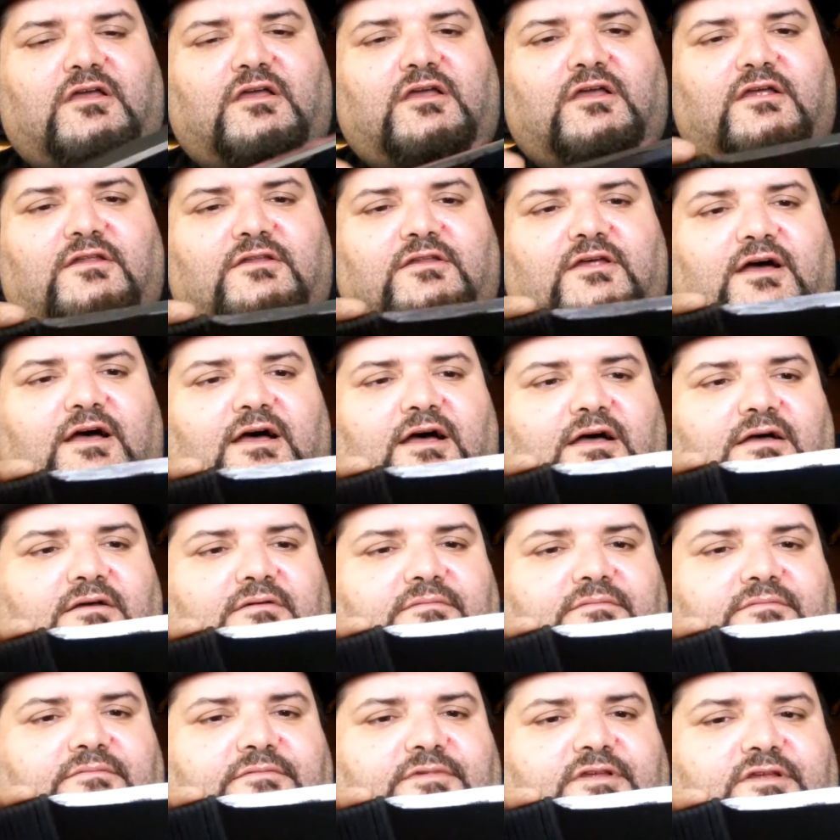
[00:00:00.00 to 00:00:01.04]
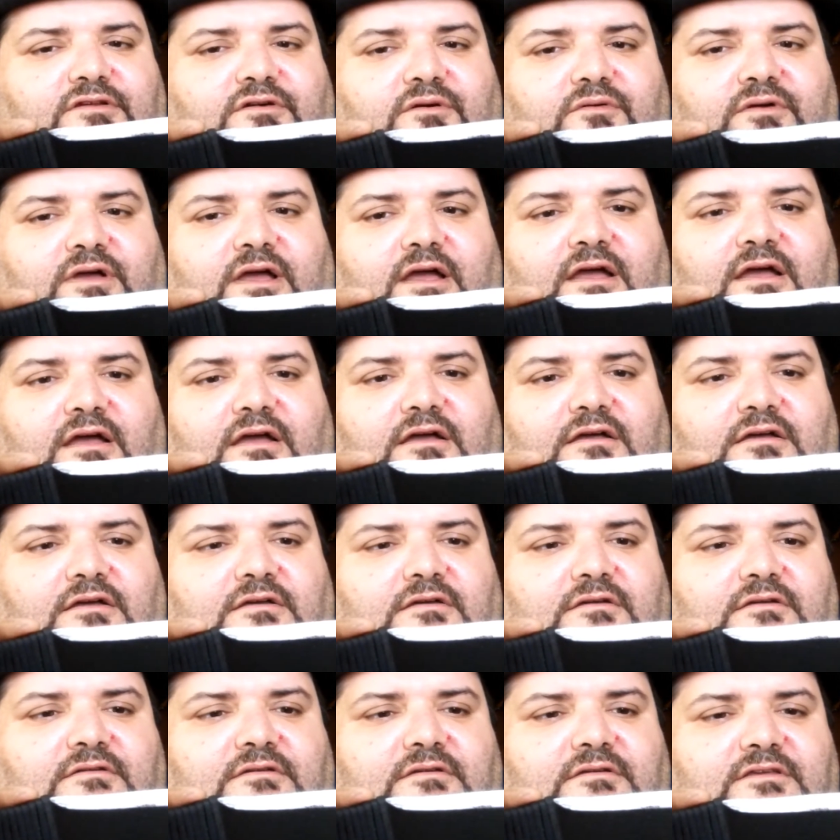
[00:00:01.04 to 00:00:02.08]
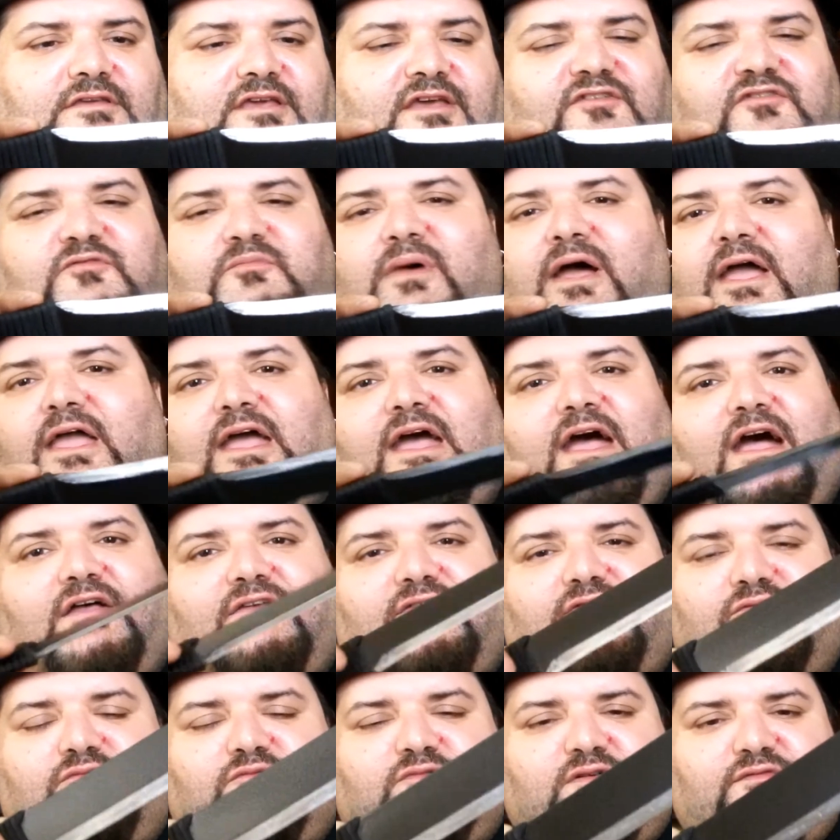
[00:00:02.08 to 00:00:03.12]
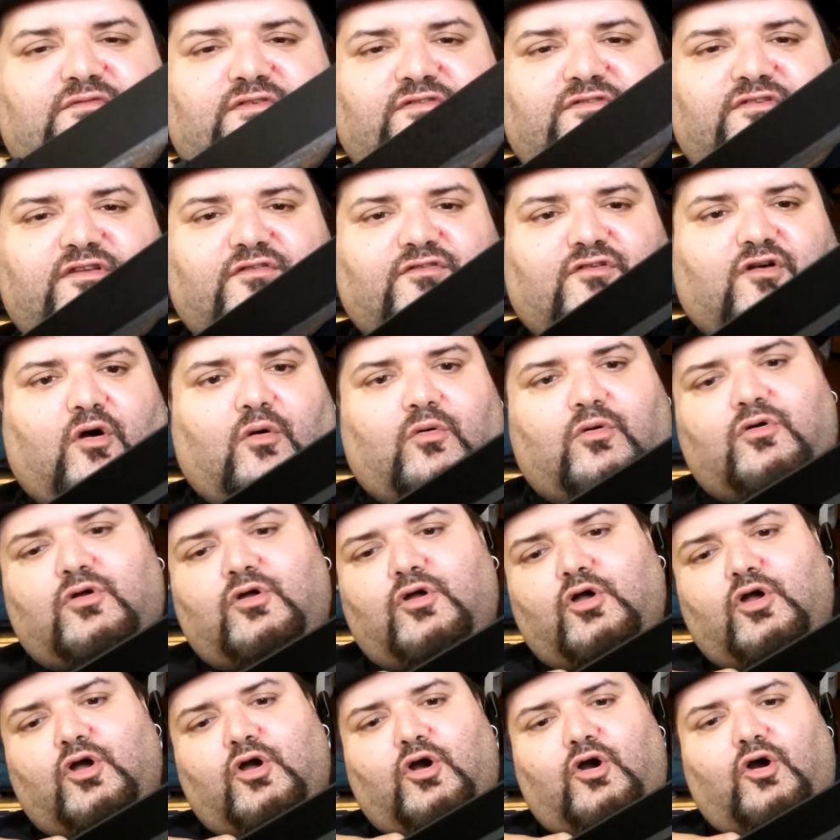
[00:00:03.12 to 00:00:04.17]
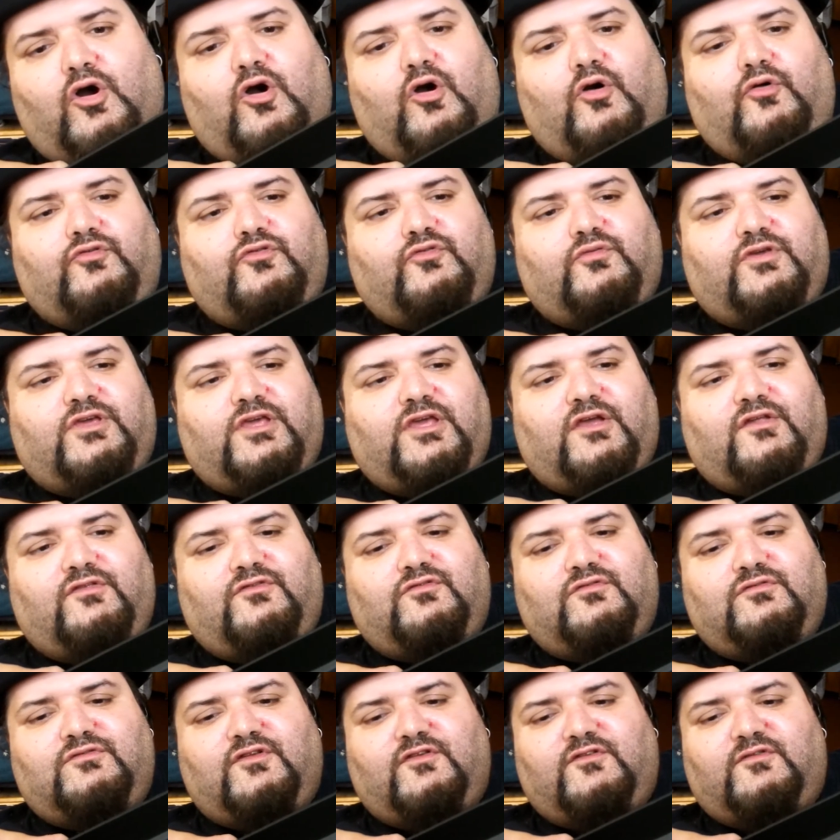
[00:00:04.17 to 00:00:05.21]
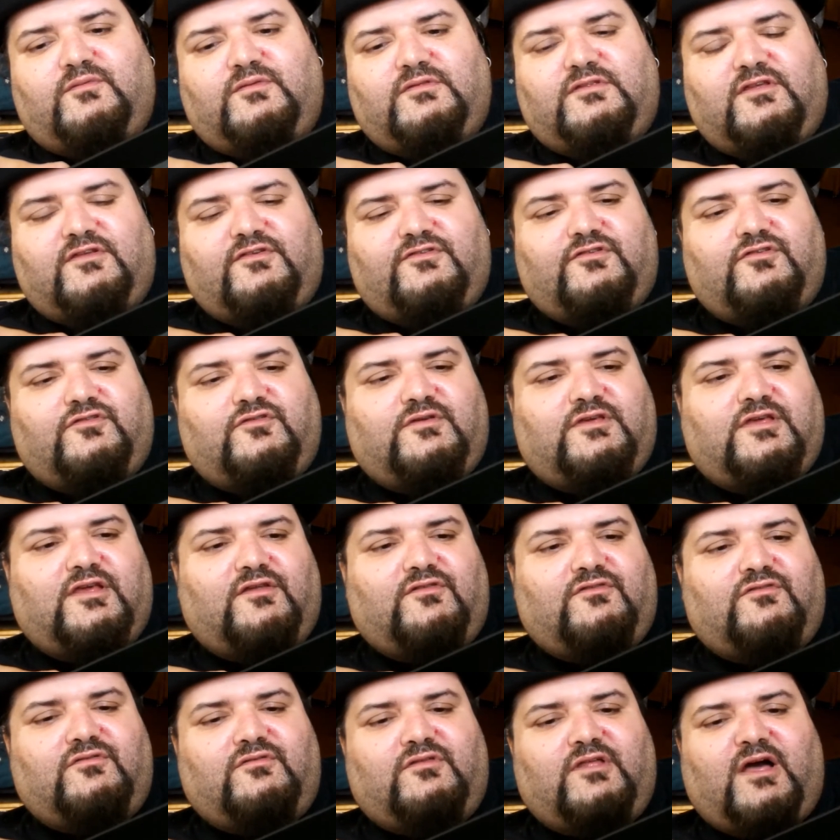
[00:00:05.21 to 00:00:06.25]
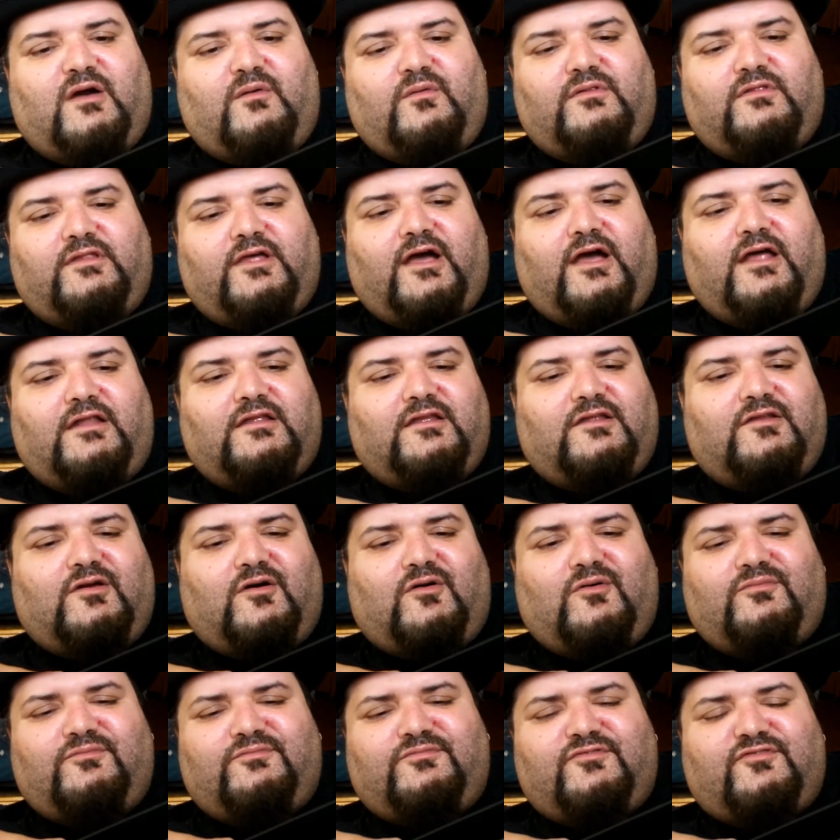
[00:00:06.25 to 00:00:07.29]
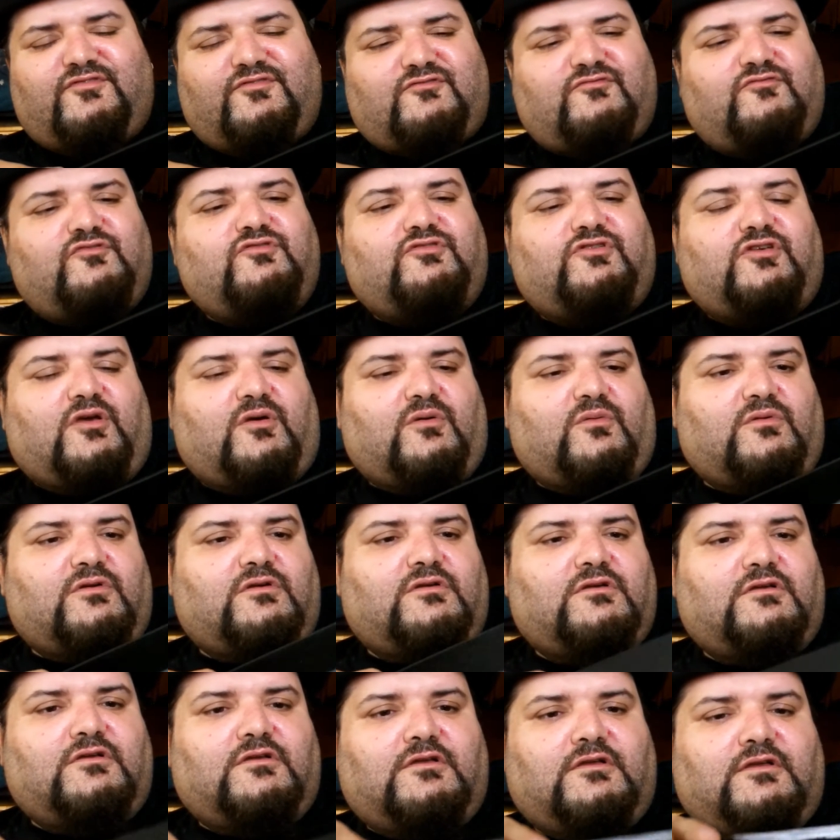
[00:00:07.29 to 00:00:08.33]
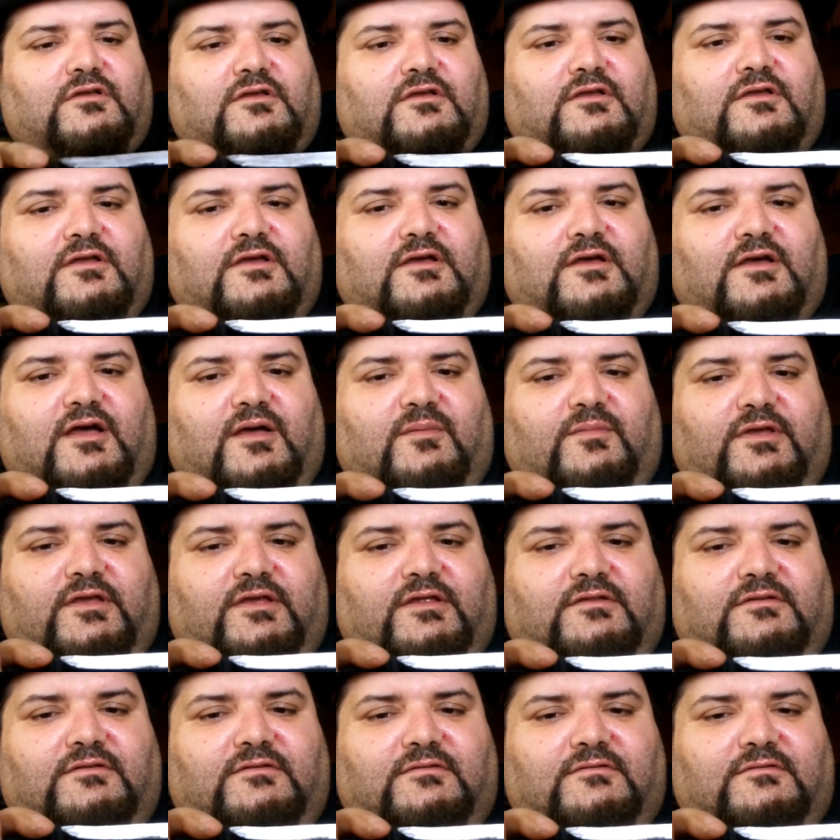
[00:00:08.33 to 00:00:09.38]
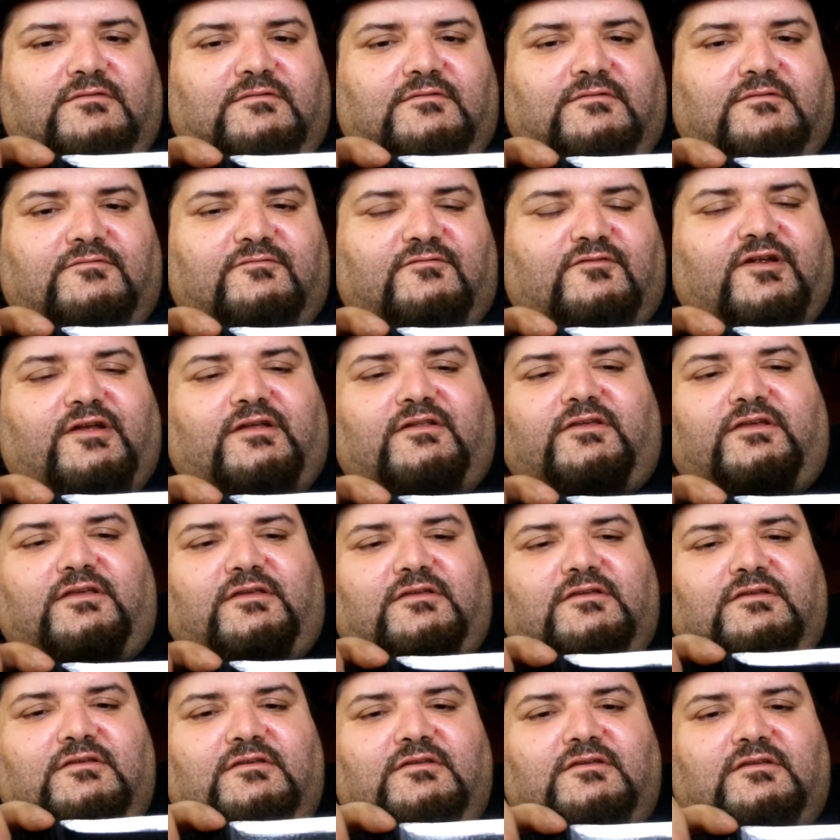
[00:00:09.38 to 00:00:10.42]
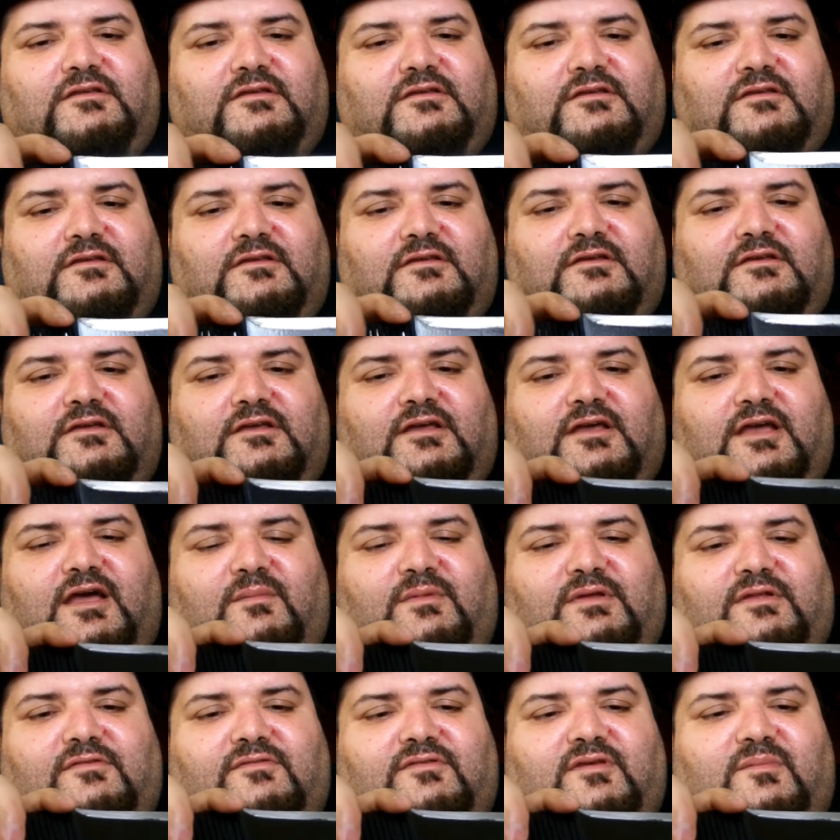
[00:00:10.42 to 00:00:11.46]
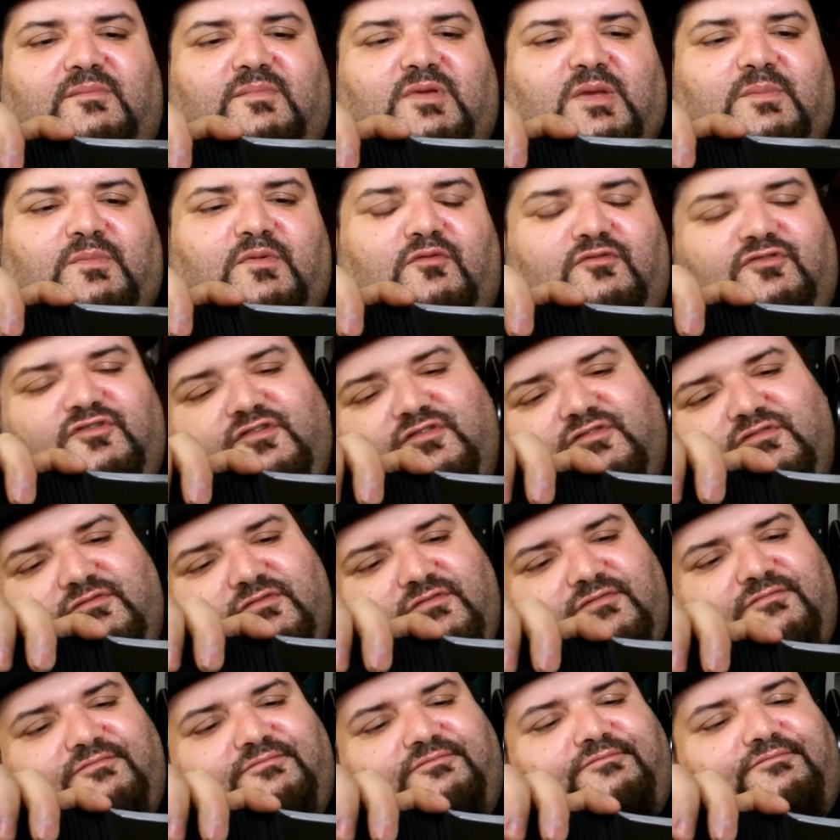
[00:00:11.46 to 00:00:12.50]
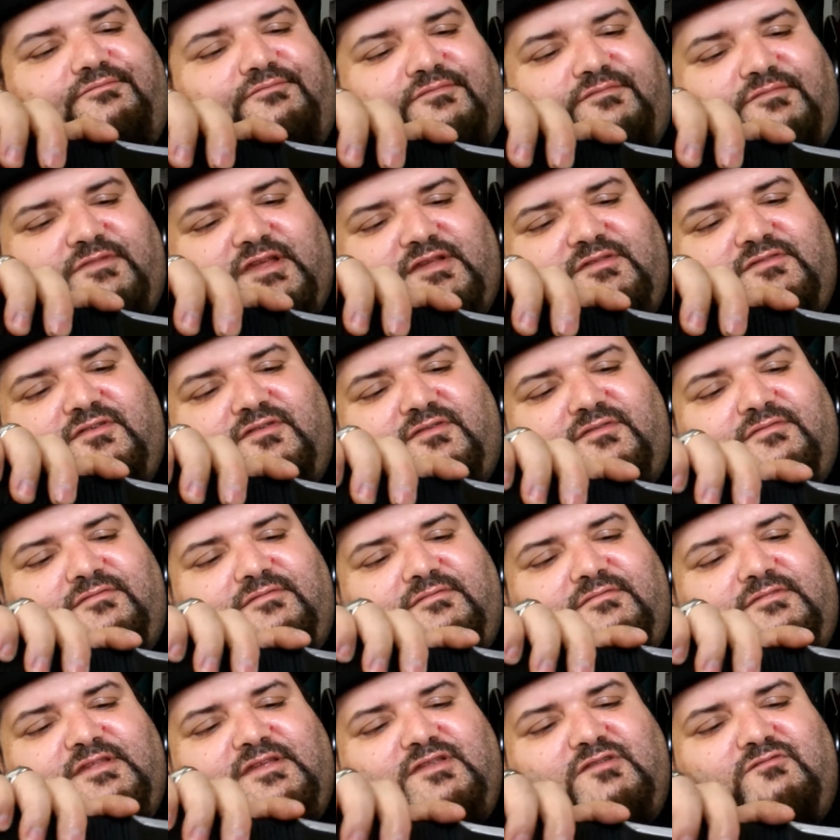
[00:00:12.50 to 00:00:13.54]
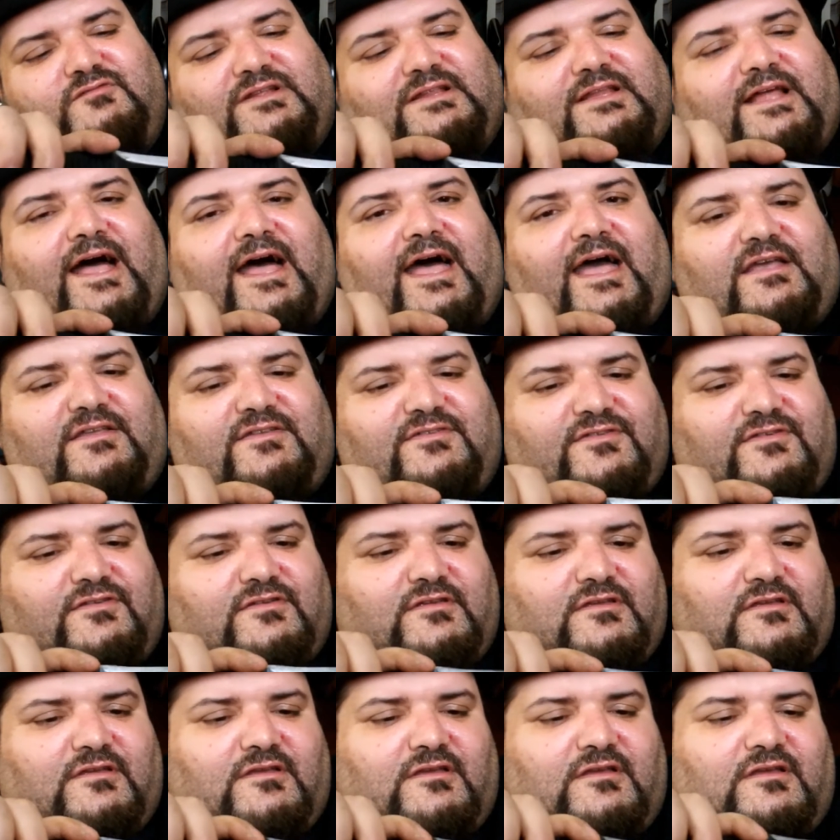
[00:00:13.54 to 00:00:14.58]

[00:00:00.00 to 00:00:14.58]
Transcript: And you know, kiss my ass whoever says, oh, well, you can't do this with this, you can't do that with that. You know, screw you. I mean, really. I mean, some people just need to relax.